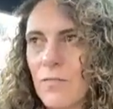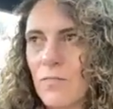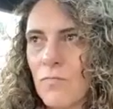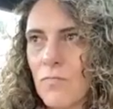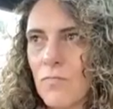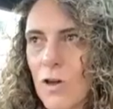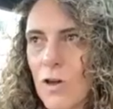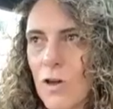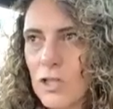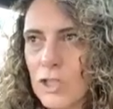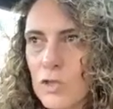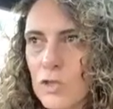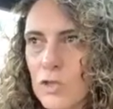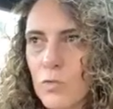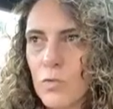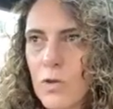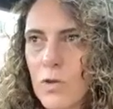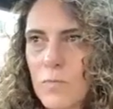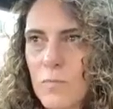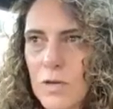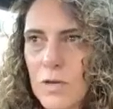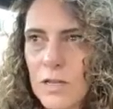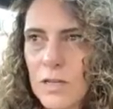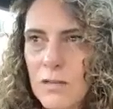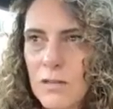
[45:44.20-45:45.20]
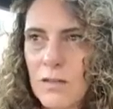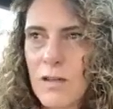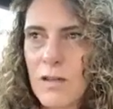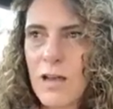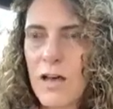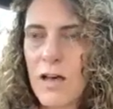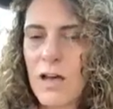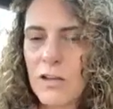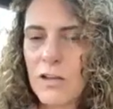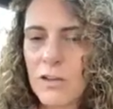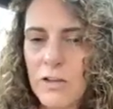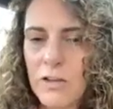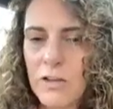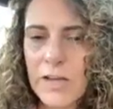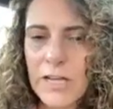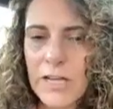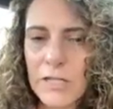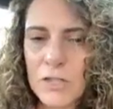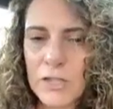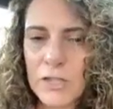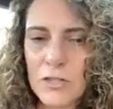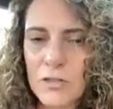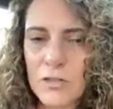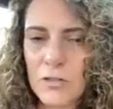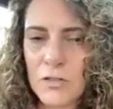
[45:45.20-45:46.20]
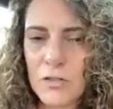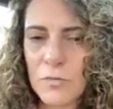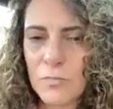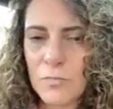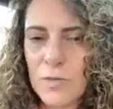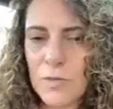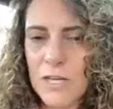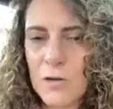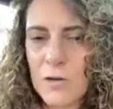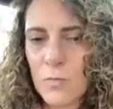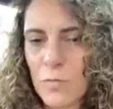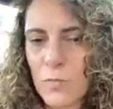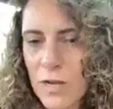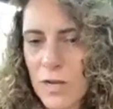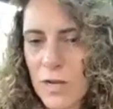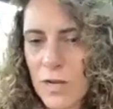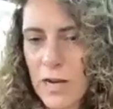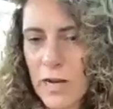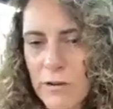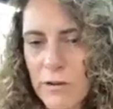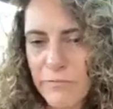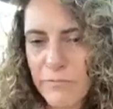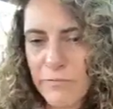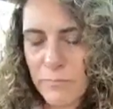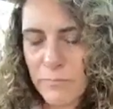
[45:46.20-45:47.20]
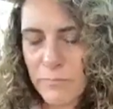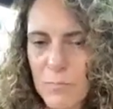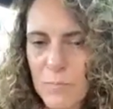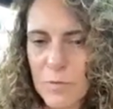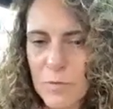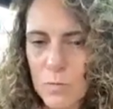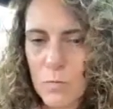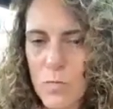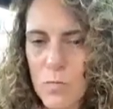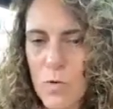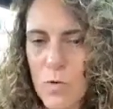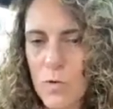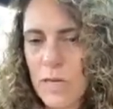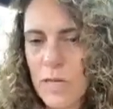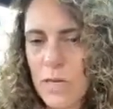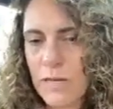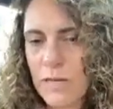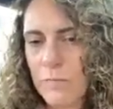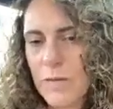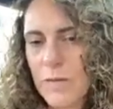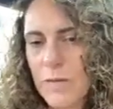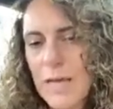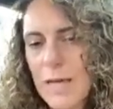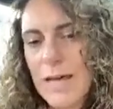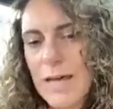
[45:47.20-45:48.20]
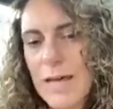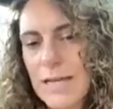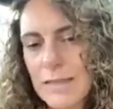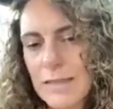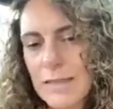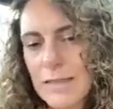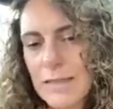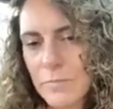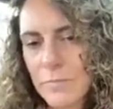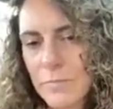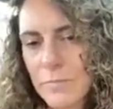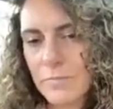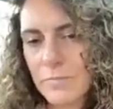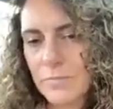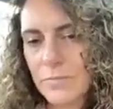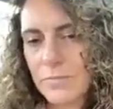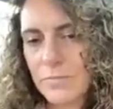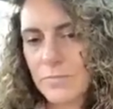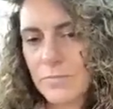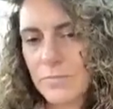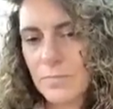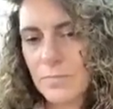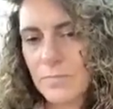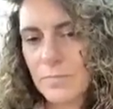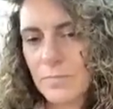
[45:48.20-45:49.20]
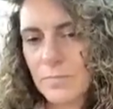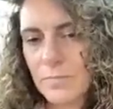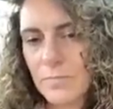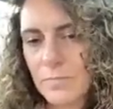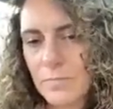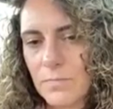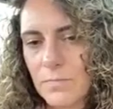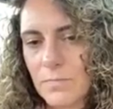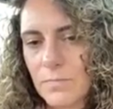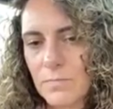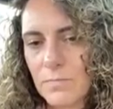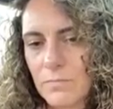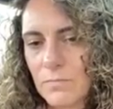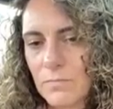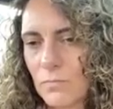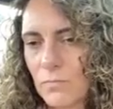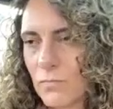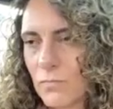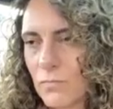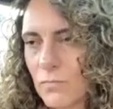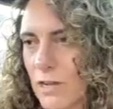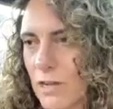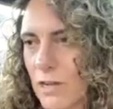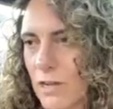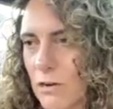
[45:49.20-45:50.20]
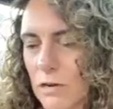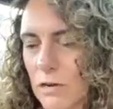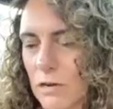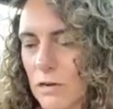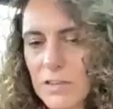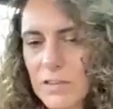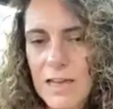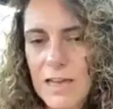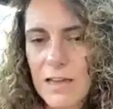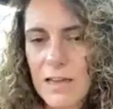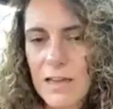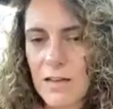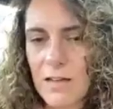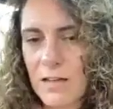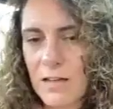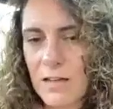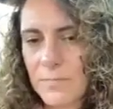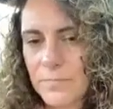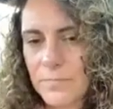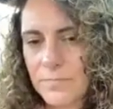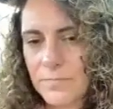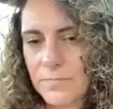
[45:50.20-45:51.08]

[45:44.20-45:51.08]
Most women are going to be aware of people walking behind them, wherever they are.